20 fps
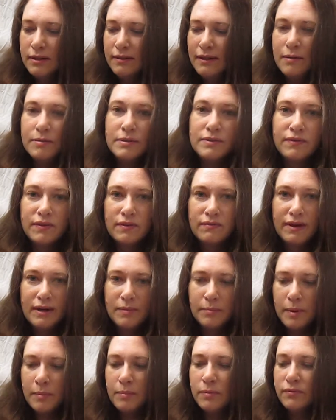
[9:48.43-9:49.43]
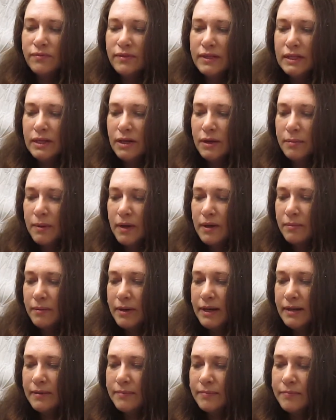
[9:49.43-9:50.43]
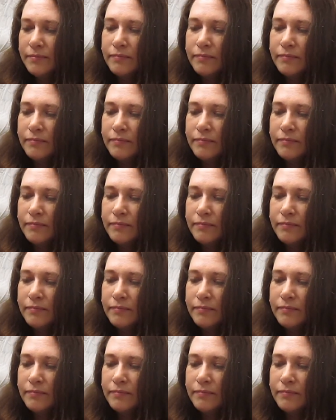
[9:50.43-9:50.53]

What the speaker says: That was for the Redbubble video, by the way.